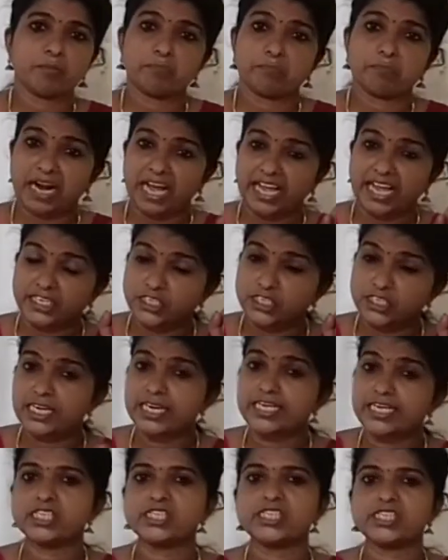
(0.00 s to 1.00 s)

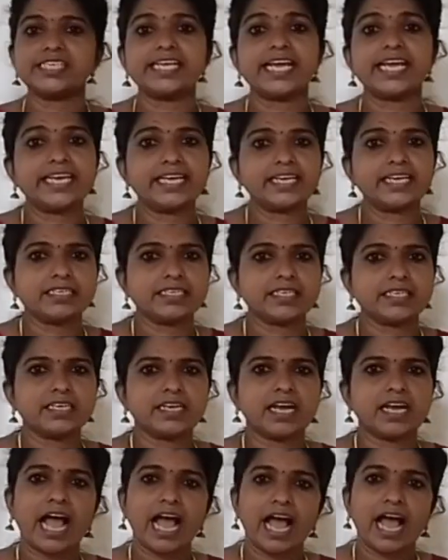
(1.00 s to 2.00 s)
brightly stained
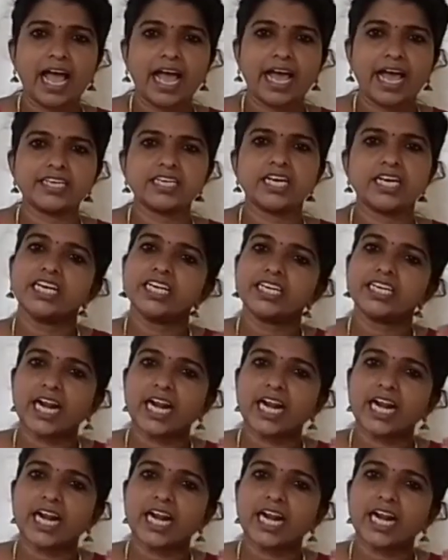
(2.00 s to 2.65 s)
and